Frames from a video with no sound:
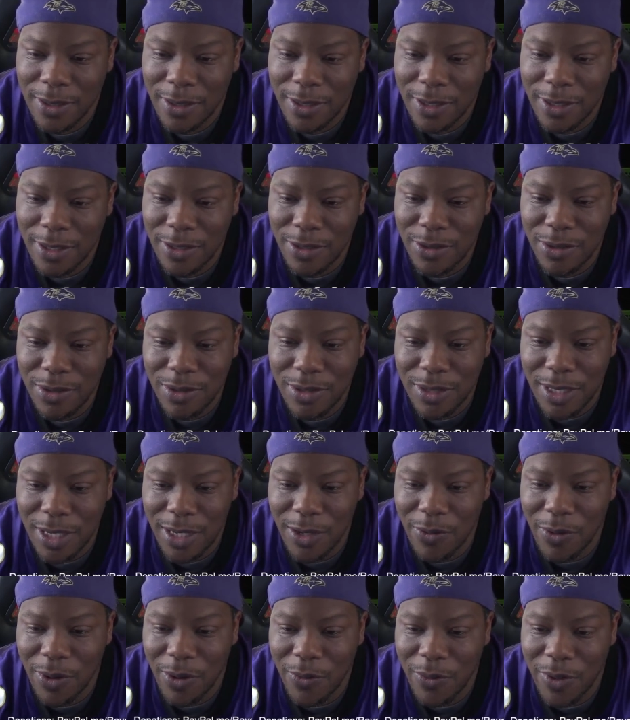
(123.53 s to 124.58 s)
Cause you see
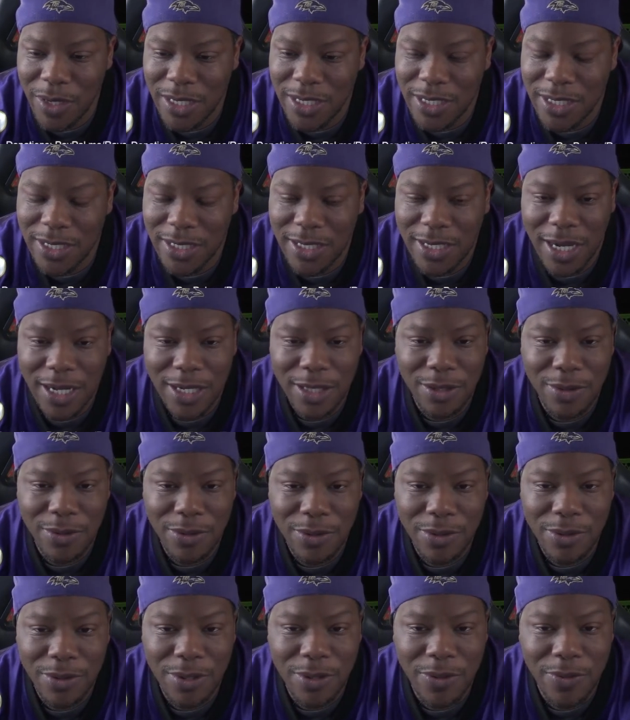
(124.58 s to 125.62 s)
what we just got through
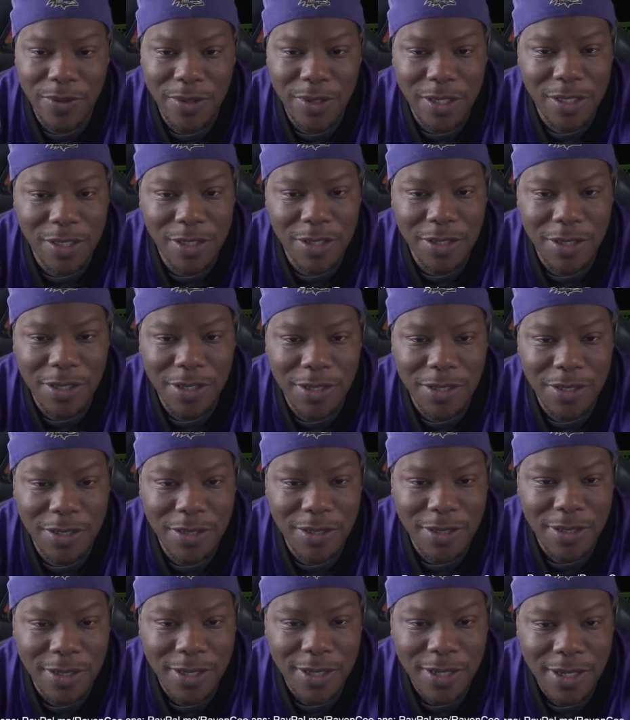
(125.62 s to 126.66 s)
doing with the Chargers.